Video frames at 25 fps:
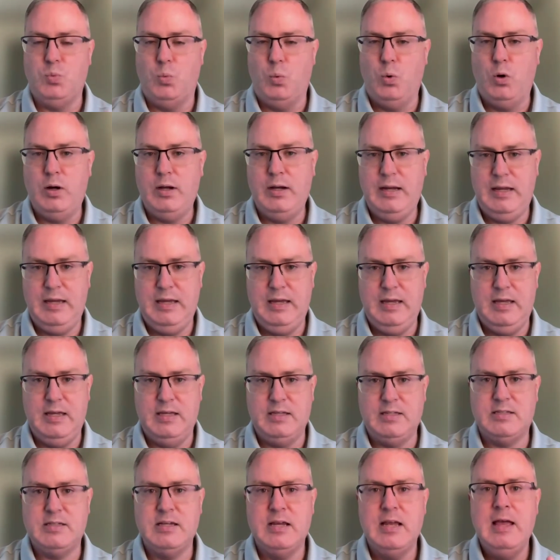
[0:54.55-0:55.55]
One
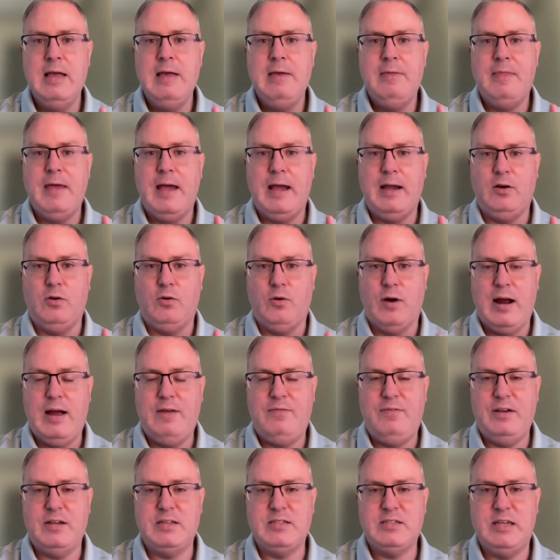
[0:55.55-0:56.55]
is that
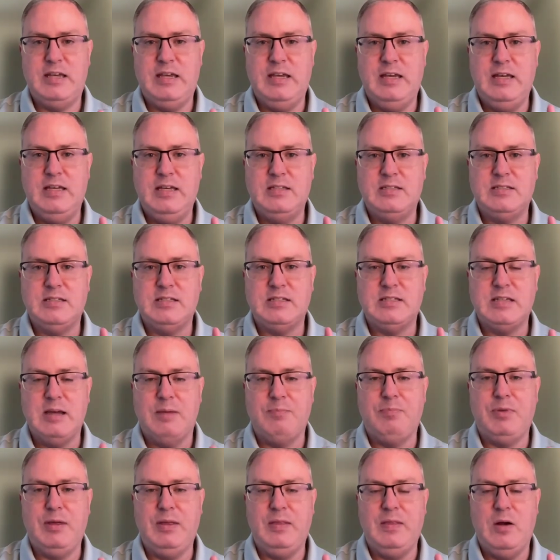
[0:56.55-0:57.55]
graphics is
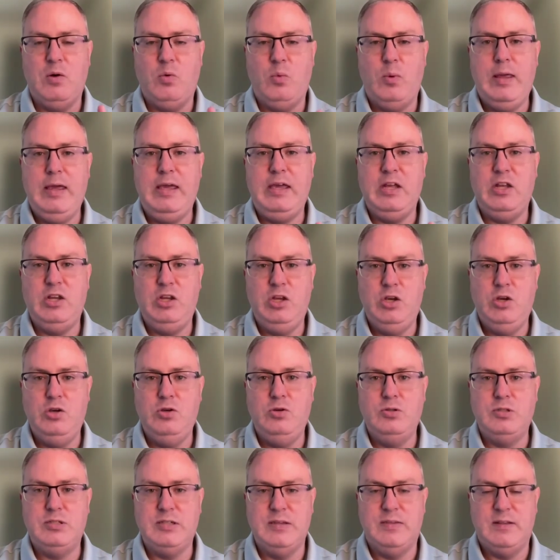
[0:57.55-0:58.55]
something that we can
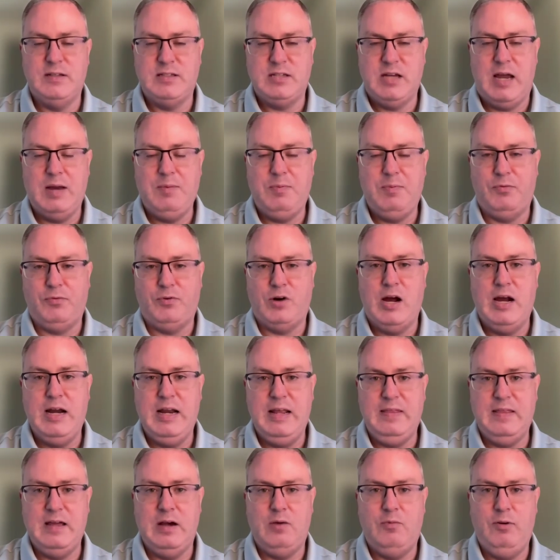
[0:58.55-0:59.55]
use in the type of
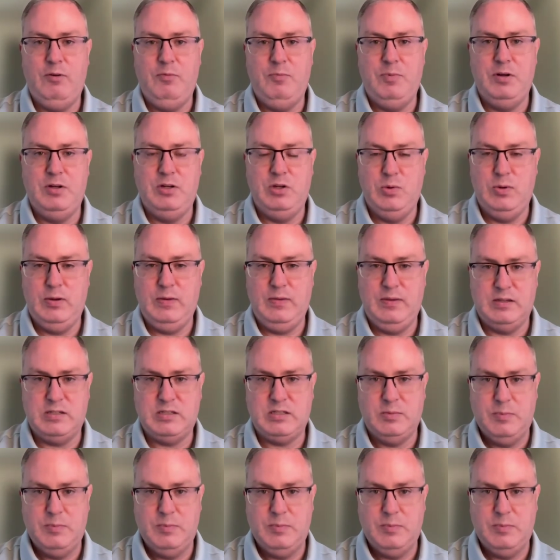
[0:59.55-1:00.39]
writing that we've been doing this